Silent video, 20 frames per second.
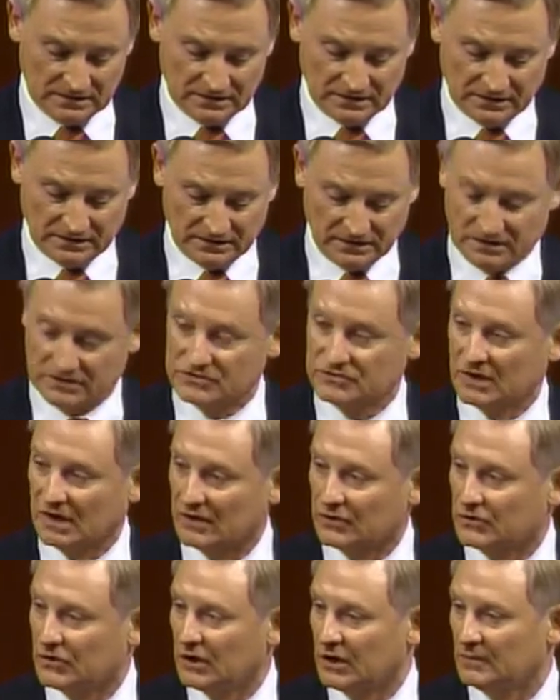that
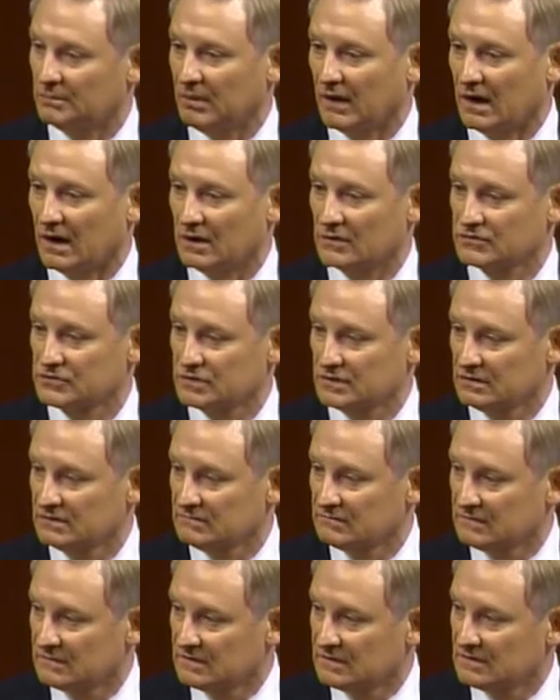Secretary
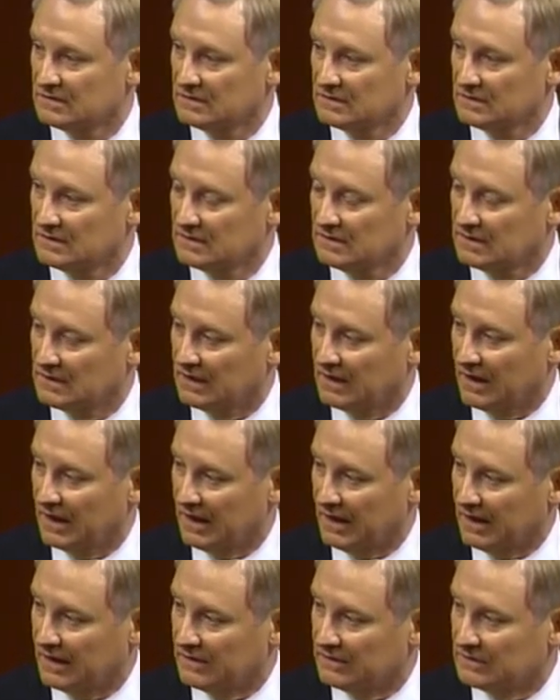Paulson
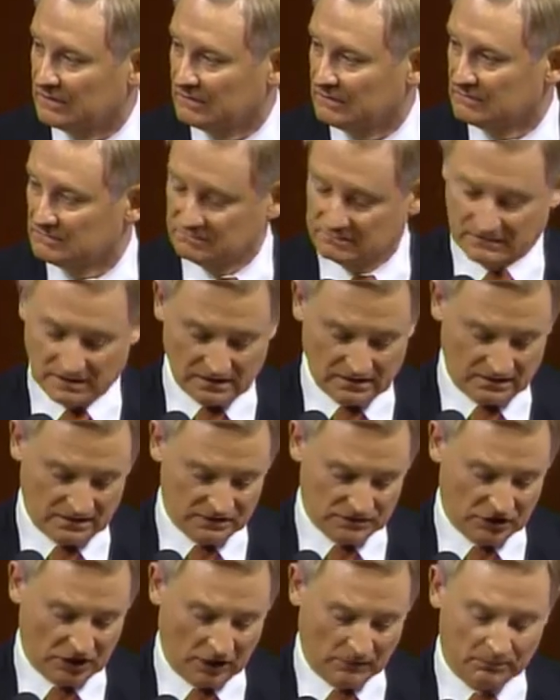and
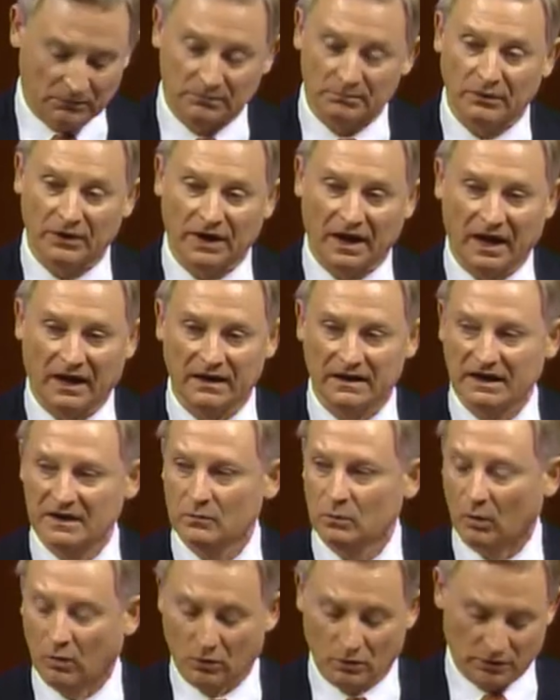Chairman Bernanke
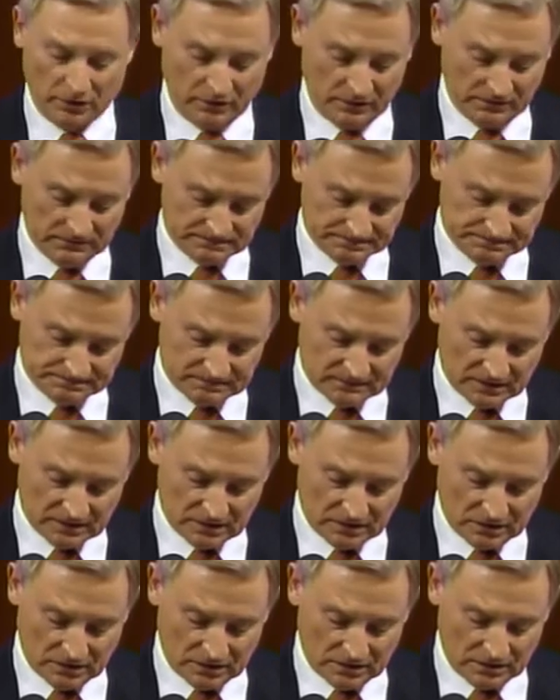warned
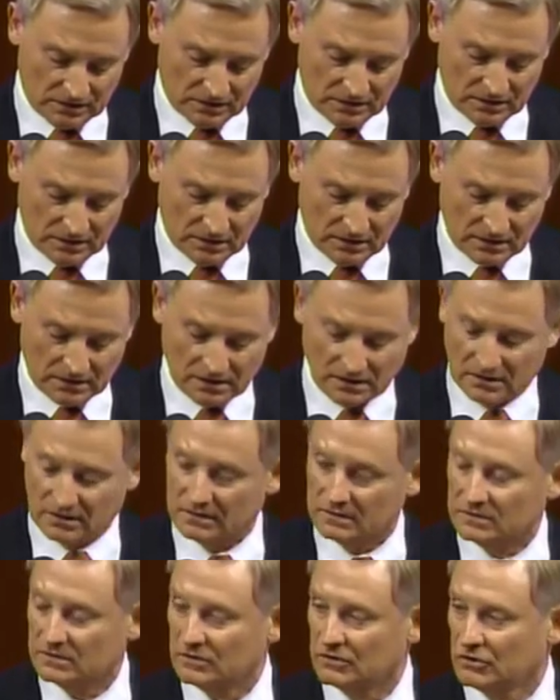
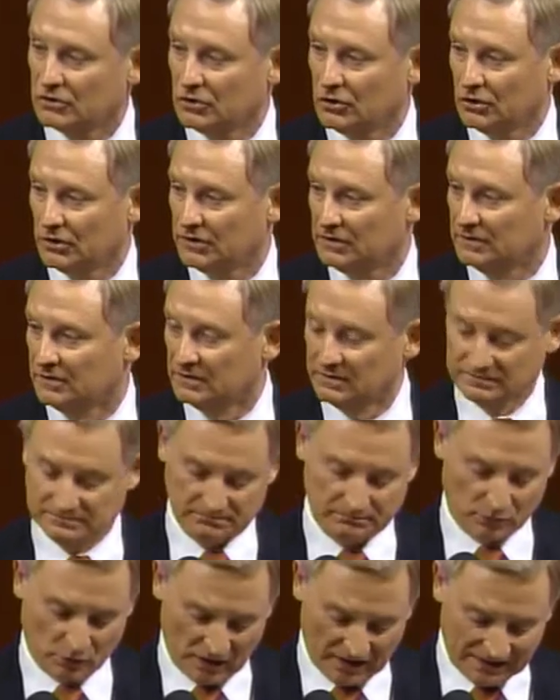uh, could
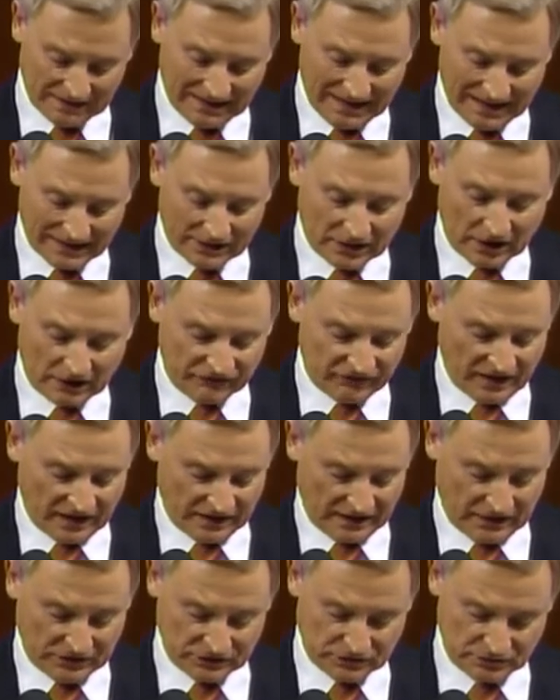bring down our
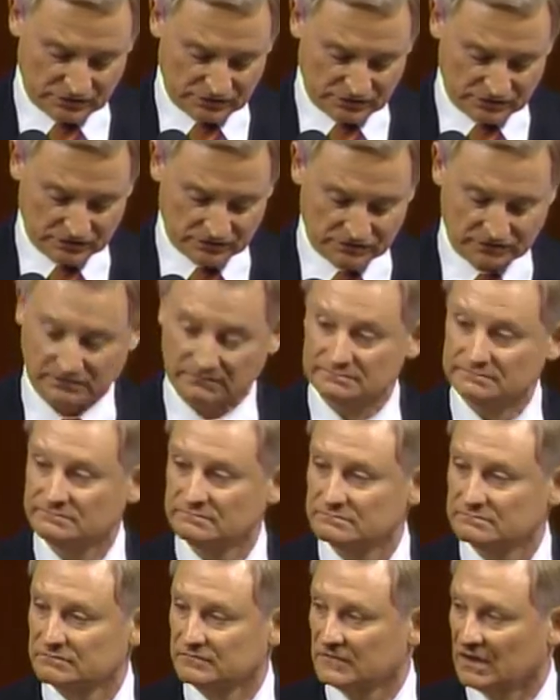financial system.
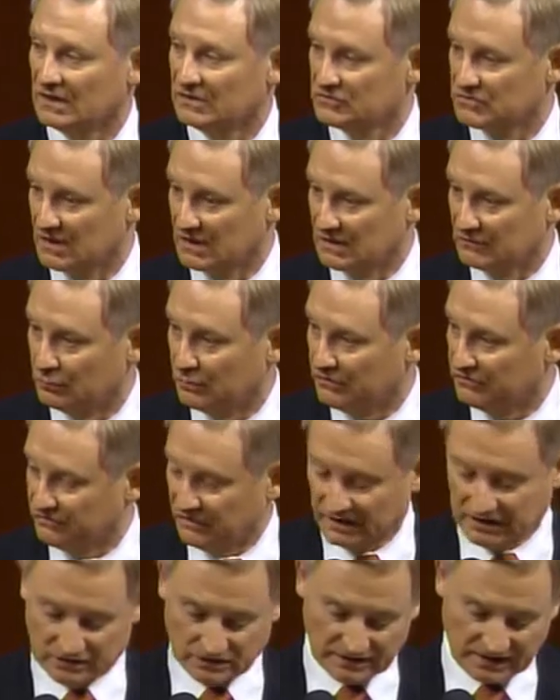They said if we
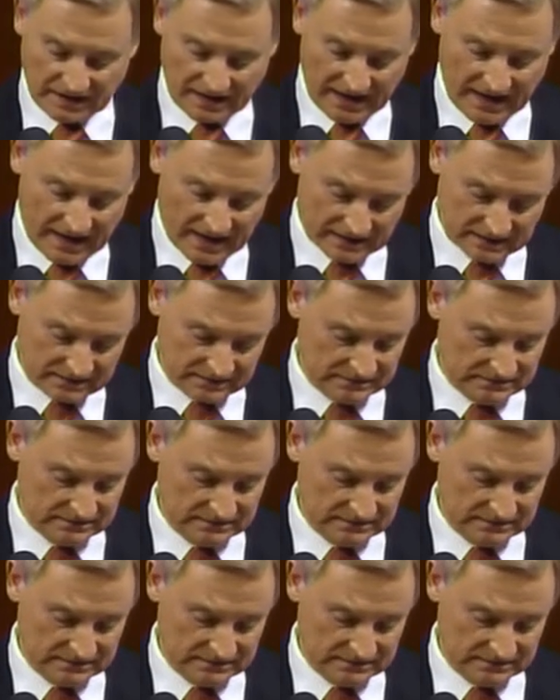fail to act,